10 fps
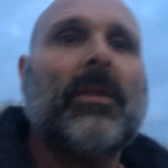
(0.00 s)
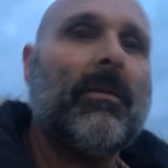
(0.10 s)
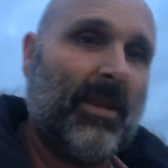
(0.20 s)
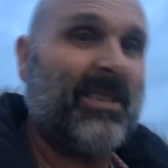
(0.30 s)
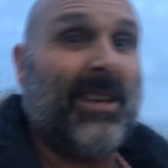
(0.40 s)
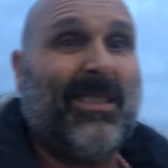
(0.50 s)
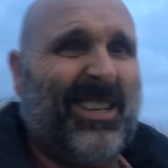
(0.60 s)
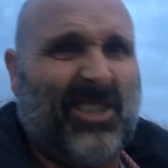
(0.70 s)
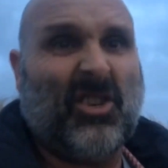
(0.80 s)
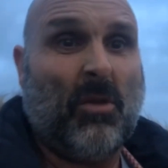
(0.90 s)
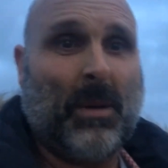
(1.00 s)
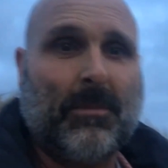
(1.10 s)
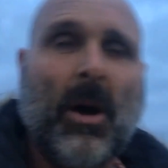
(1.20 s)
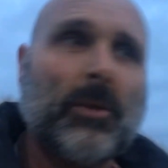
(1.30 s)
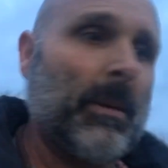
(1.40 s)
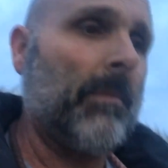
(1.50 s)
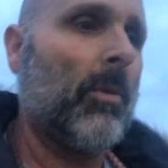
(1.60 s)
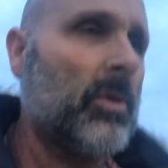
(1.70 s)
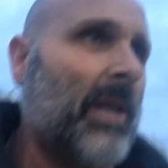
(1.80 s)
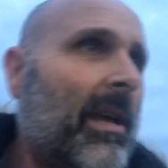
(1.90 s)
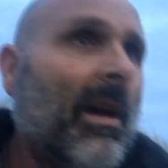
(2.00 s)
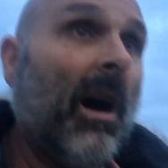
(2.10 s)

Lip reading: this is newbies, most people will say,